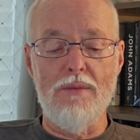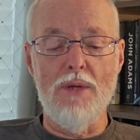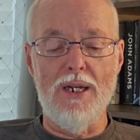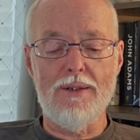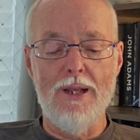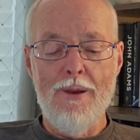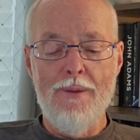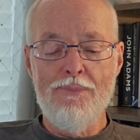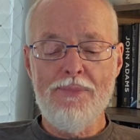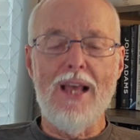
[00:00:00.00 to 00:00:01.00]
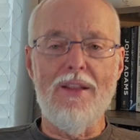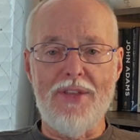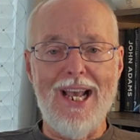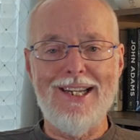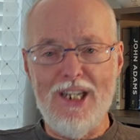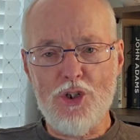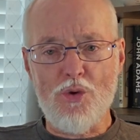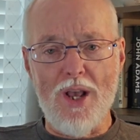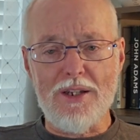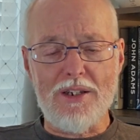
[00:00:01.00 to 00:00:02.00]
minutes and at the end, he is
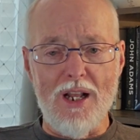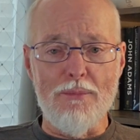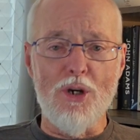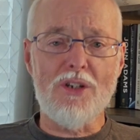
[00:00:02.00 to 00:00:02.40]
trying to sell a book.